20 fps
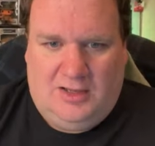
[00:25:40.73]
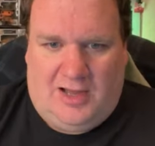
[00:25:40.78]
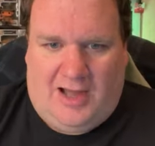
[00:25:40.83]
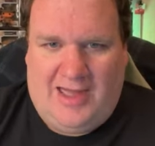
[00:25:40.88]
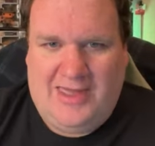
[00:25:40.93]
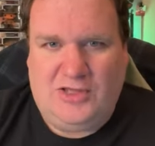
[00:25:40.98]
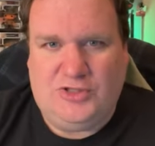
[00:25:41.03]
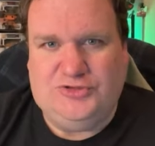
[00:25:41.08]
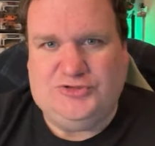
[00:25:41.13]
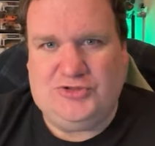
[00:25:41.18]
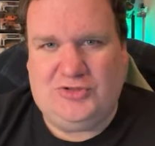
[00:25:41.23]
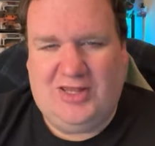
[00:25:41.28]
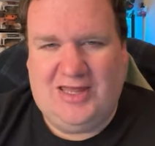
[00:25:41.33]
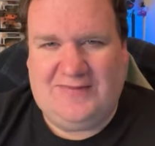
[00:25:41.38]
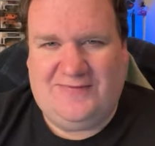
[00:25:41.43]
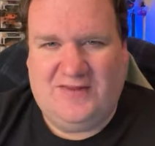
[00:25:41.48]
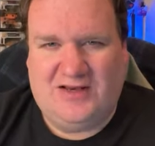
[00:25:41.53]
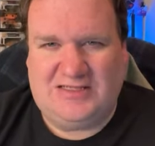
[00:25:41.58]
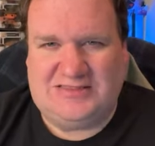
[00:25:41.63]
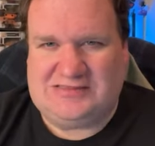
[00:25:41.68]
I also
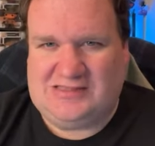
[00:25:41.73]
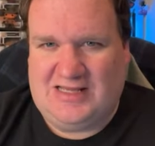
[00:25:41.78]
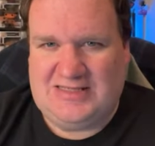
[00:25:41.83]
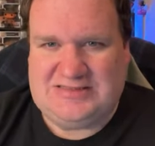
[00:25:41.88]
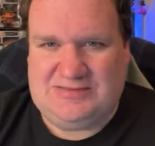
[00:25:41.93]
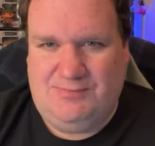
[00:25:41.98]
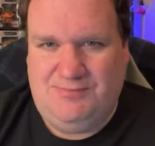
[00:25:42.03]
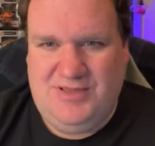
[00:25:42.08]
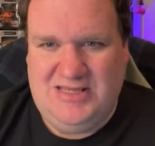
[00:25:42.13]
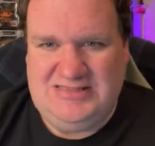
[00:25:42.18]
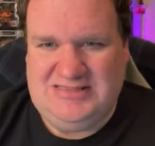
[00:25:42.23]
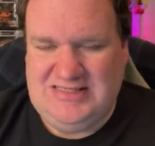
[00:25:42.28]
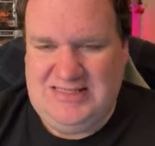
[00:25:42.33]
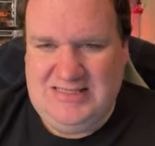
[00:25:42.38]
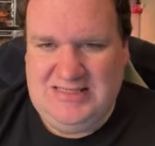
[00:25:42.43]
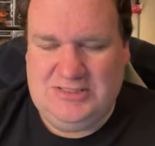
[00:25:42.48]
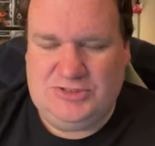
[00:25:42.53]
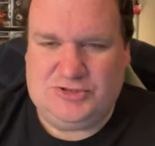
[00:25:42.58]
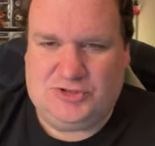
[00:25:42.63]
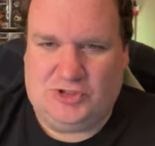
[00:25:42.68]
like that it's less
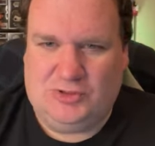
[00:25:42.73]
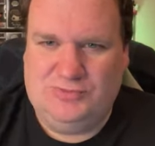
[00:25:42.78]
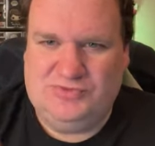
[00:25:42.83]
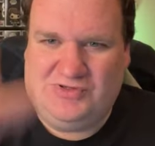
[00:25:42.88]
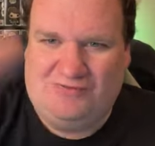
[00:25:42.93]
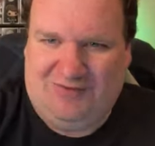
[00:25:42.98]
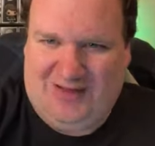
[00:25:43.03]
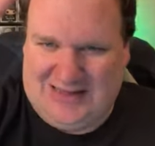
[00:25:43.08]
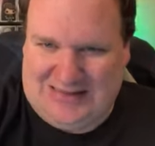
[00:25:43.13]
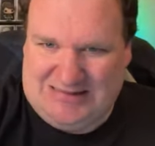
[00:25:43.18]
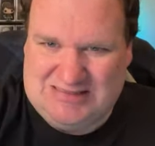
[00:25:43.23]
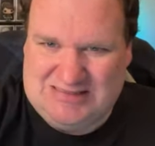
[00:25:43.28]
busy in terms of, like,